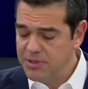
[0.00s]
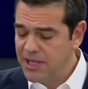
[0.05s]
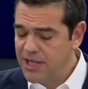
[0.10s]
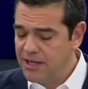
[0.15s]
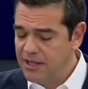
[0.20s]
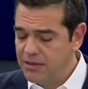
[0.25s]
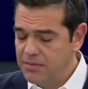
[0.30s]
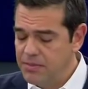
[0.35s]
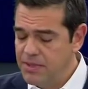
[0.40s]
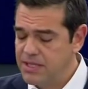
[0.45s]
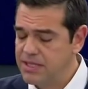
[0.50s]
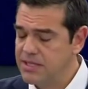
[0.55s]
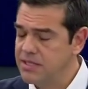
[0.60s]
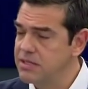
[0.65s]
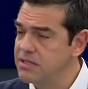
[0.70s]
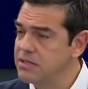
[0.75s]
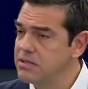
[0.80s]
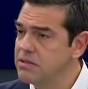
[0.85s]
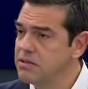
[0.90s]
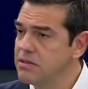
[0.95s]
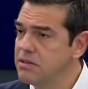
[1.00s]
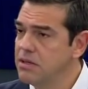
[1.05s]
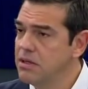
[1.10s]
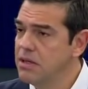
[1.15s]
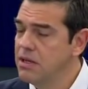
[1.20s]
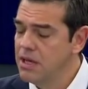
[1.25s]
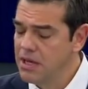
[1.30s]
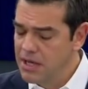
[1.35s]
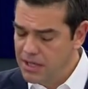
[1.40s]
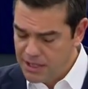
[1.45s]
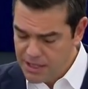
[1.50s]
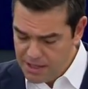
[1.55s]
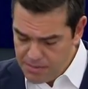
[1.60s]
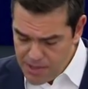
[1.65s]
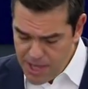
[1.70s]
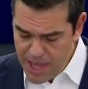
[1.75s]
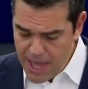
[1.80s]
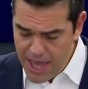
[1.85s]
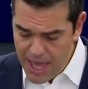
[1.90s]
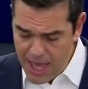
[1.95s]
country become
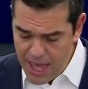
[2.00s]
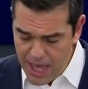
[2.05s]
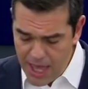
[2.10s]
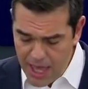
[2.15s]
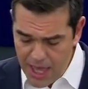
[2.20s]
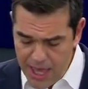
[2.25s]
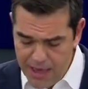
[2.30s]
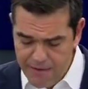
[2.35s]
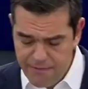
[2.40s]
democratic again.